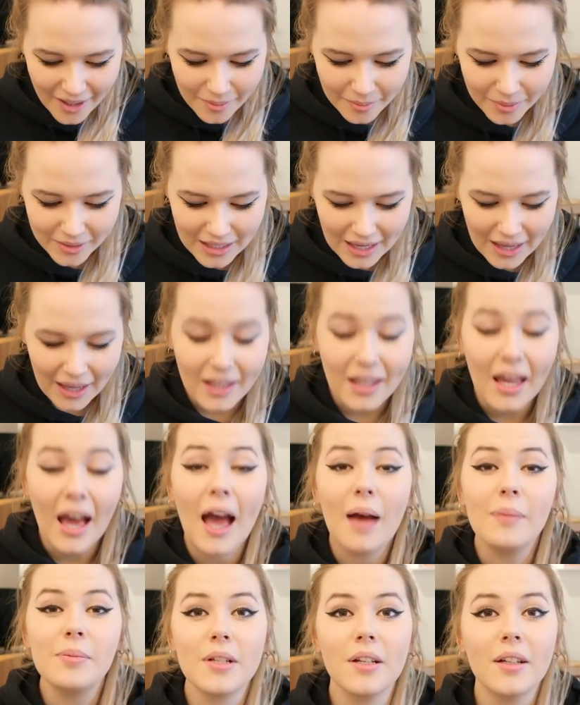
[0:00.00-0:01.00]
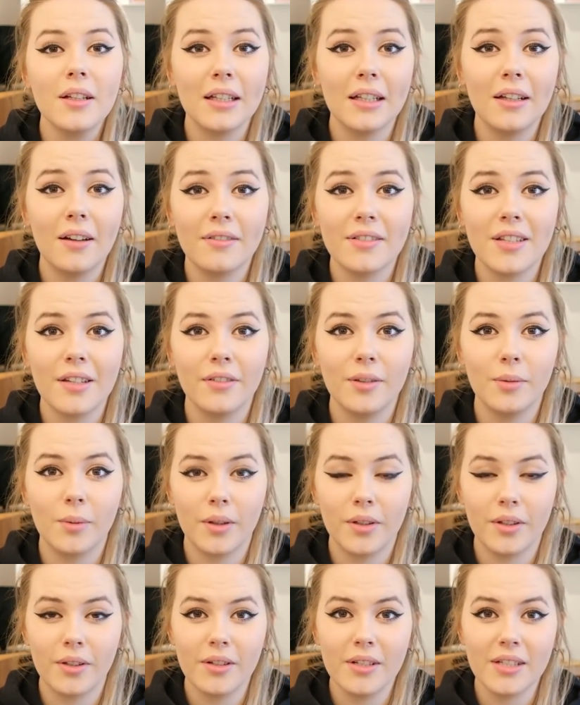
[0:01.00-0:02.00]
But yeah, I absolutely love Seven
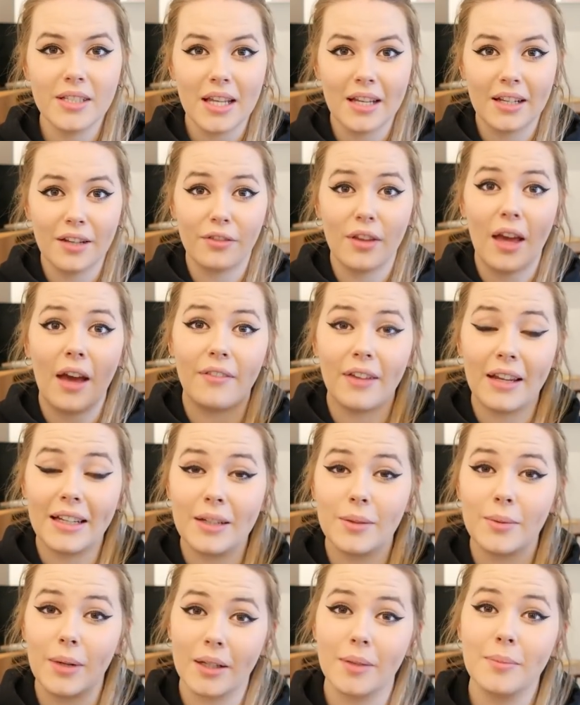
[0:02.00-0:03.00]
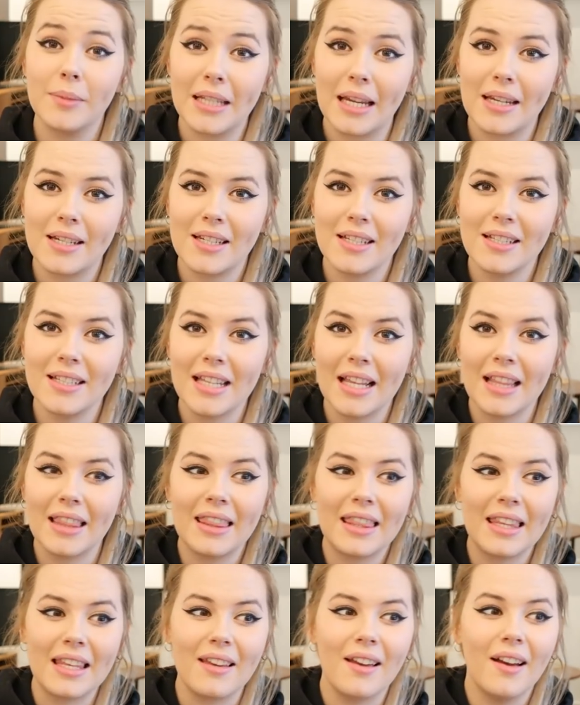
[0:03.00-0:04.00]
Wonders. And if you have any recommendations
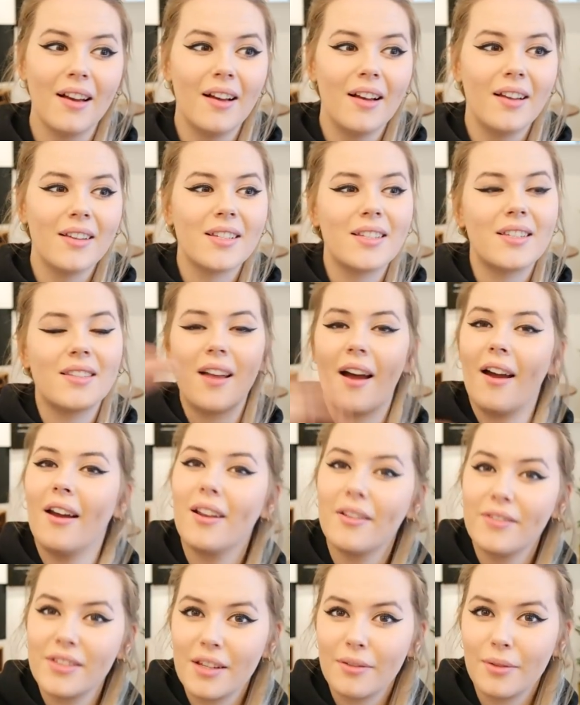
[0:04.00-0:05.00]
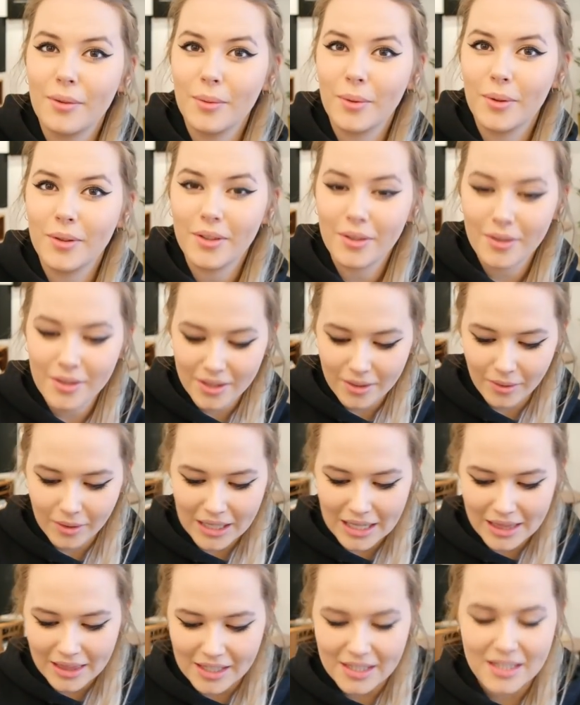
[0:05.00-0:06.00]
in the style of Seven Wonders, or
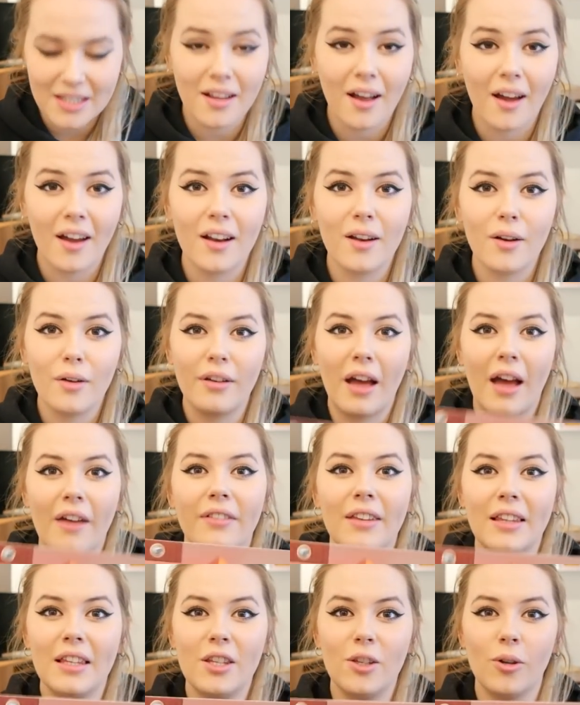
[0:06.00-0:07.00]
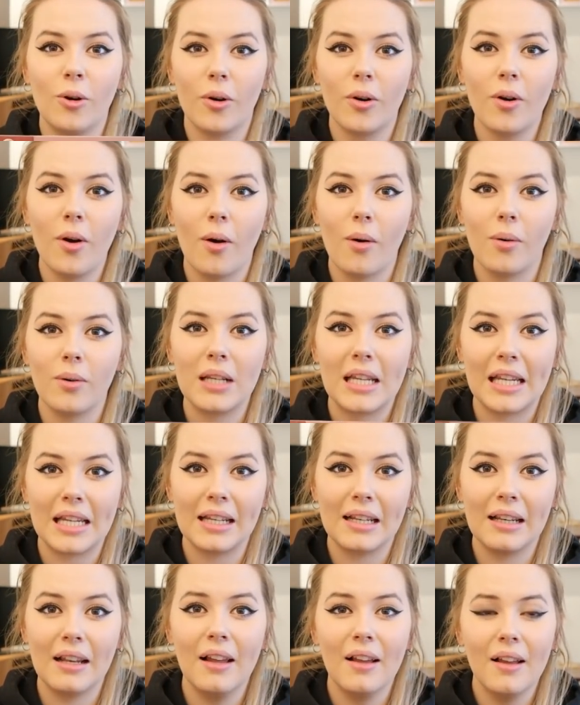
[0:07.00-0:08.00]
in the style of having your own
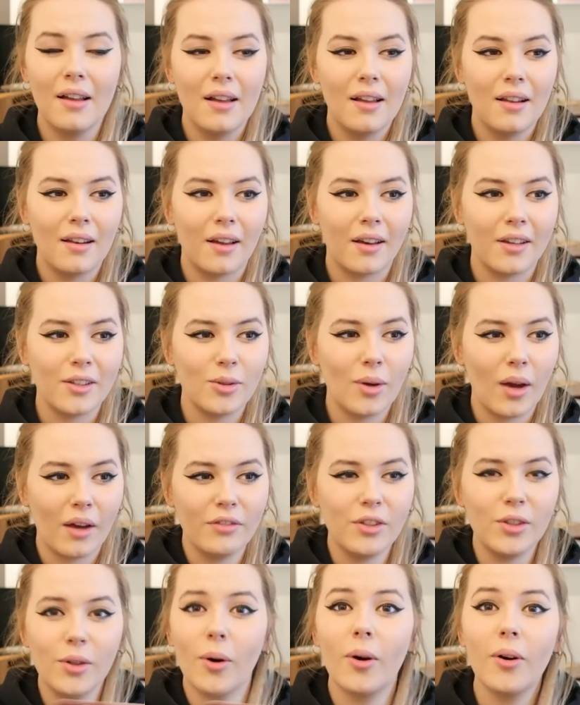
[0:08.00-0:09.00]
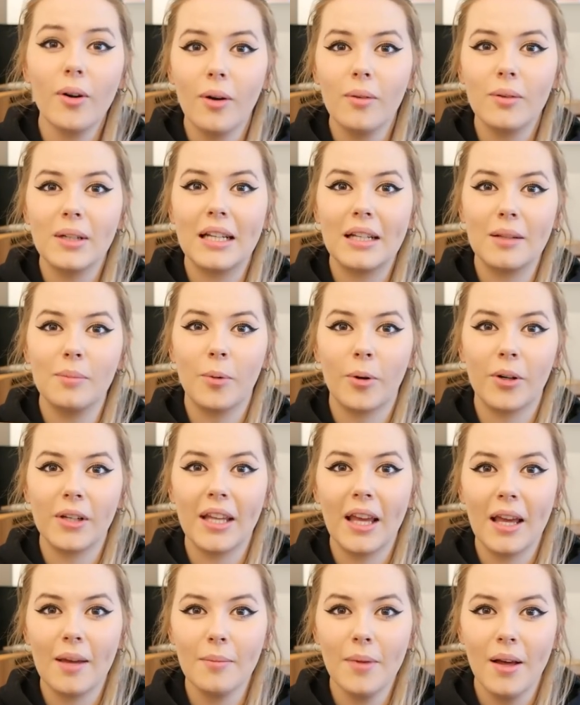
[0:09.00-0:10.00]
little, like you have your own little board
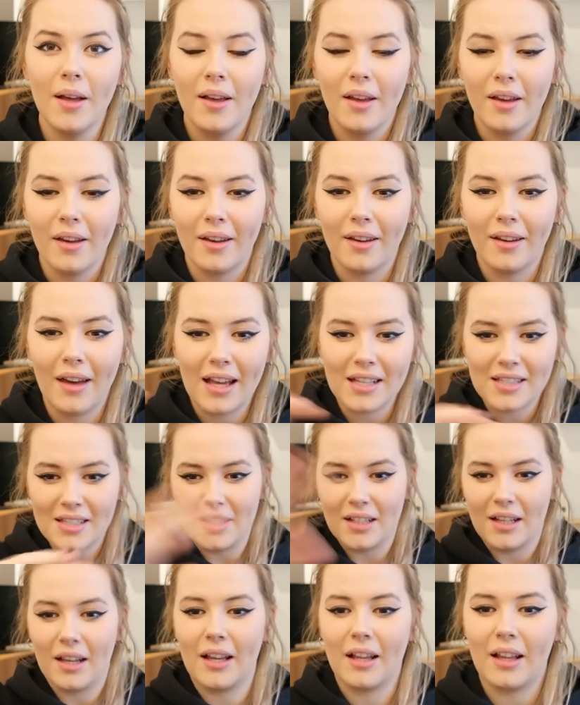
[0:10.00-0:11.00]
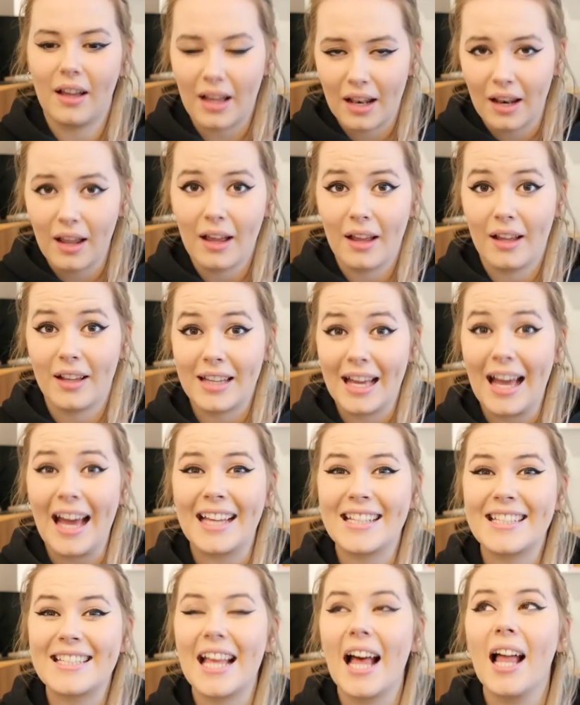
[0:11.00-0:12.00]
game uh, as uh, uh,
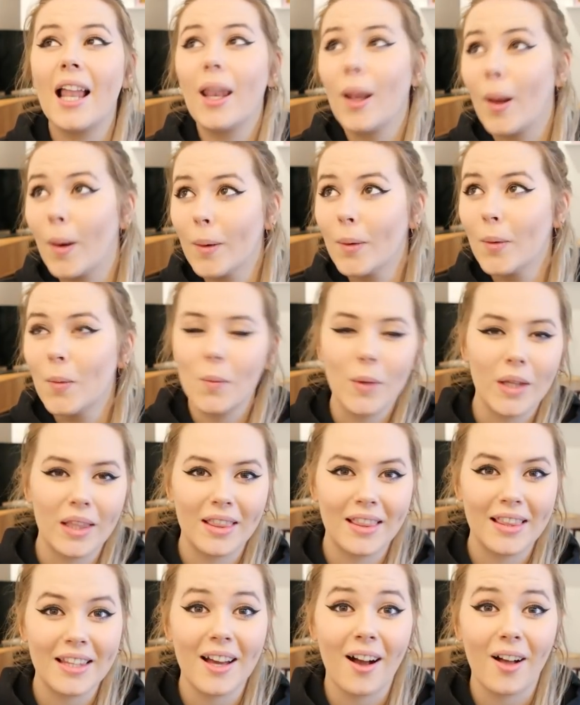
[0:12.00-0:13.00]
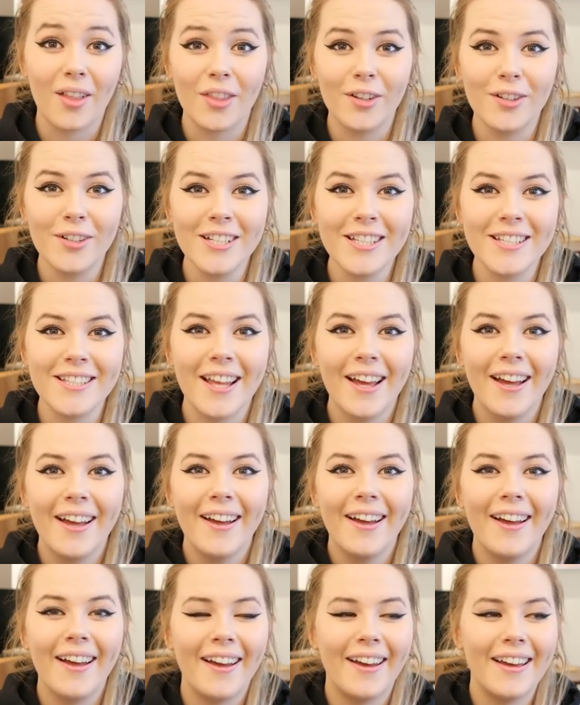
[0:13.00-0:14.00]
as along with the others,
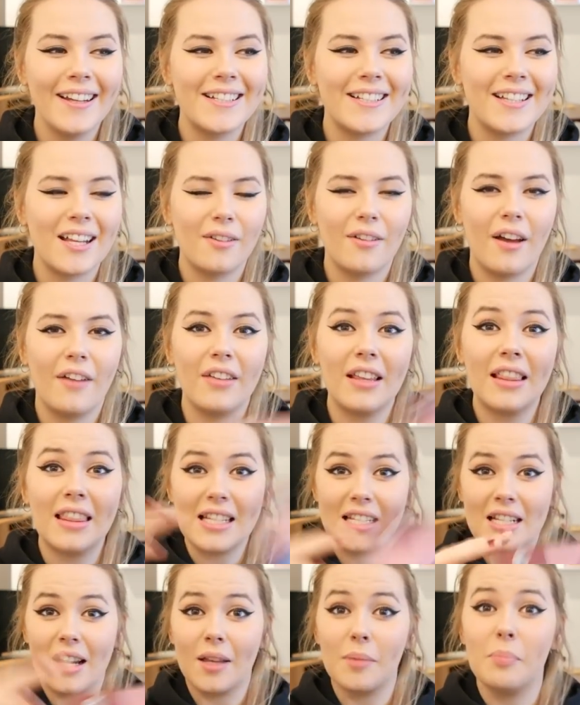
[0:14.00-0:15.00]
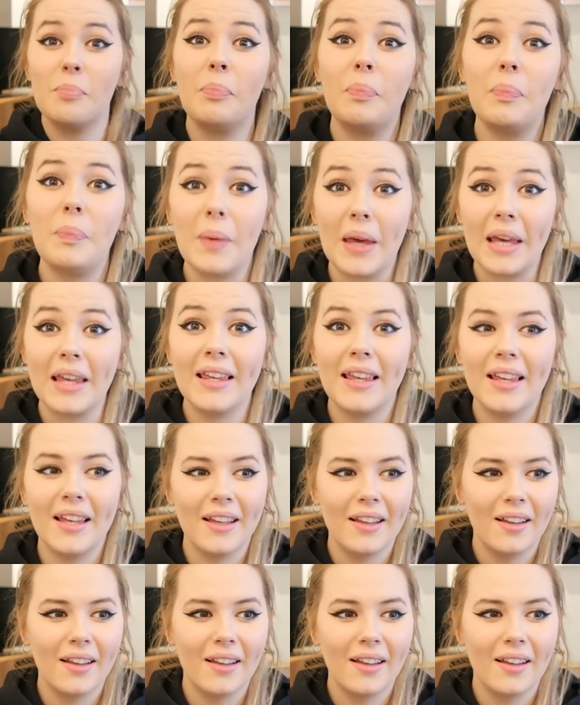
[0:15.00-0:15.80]
uh, instead of having this like big